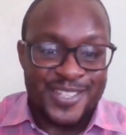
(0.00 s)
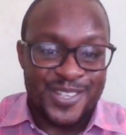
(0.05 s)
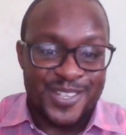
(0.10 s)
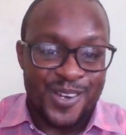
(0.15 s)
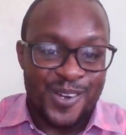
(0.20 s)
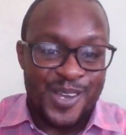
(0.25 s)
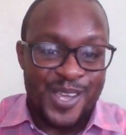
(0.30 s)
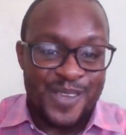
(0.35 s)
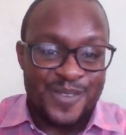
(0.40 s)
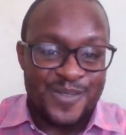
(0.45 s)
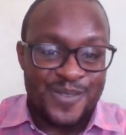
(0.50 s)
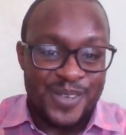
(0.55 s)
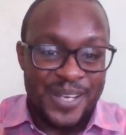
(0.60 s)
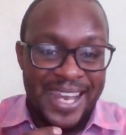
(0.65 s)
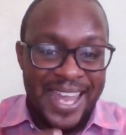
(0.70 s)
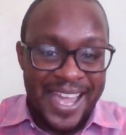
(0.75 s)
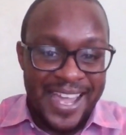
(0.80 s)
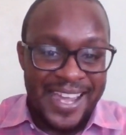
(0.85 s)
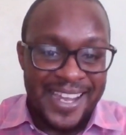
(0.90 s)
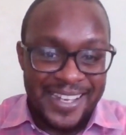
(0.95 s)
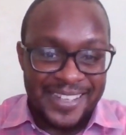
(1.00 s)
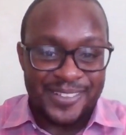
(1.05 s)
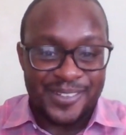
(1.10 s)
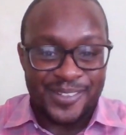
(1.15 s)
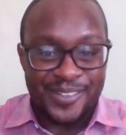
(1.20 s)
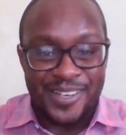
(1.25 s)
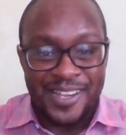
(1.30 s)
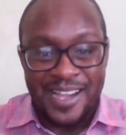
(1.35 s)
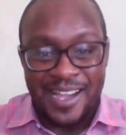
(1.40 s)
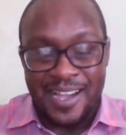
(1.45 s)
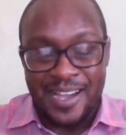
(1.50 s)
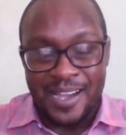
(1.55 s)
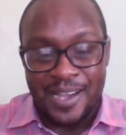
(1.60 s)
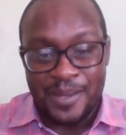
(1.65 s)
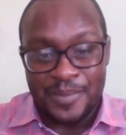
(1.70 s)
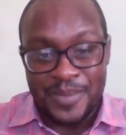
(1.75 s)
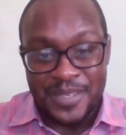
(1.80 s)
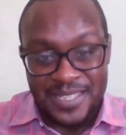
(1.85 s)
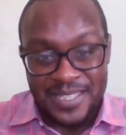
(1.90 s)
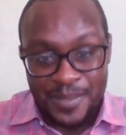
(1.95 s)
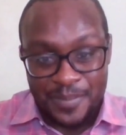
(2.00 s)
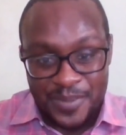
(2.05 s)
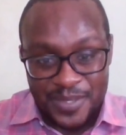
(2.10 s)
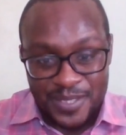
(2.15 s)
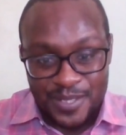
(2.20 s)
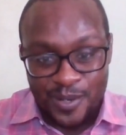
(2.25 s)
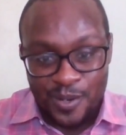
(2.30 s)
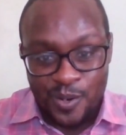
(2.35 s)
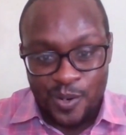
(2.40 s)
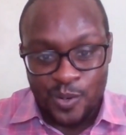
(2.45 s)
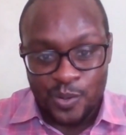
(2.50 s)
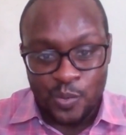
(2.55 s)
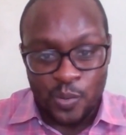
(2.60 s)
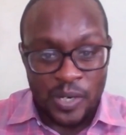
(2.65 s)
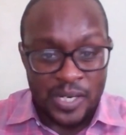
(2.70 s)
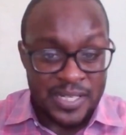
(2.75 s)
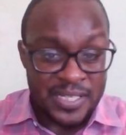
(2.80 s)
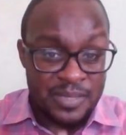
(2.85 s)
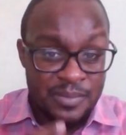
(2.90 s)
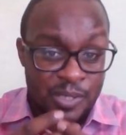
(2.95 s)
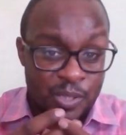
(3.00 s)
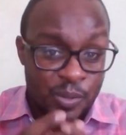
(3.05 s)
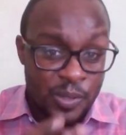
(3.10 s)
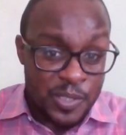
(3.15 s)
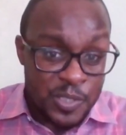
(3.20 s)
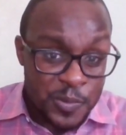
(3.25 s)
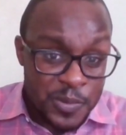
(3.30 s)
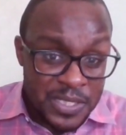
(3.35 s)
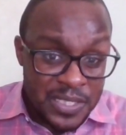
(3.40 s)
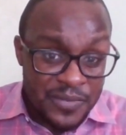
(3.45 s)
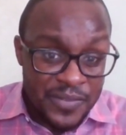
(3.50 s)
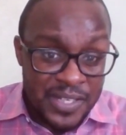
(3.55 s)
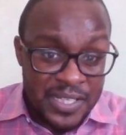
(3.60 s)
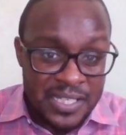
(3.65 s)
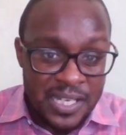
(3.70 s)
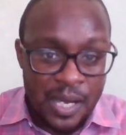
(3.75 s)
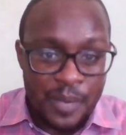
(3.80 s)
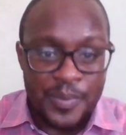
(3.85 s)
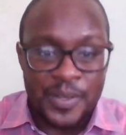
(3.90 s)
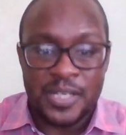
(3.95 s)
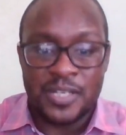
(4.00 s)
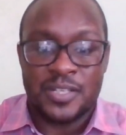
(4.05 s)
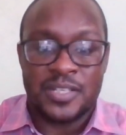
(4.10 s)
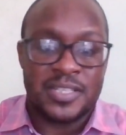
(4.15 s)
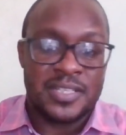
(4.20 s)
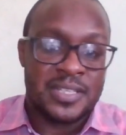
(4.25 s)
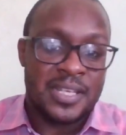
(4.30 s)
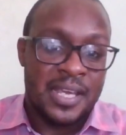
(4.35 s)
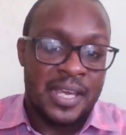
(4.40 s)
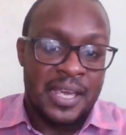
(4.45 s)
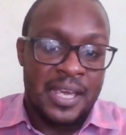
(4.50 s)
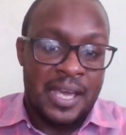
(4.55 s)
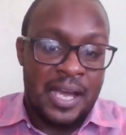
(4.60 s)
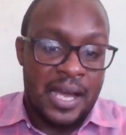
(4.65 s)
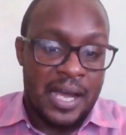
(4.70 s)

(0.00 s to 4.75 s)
So if you liked this episode, want to see me do a specific topic, just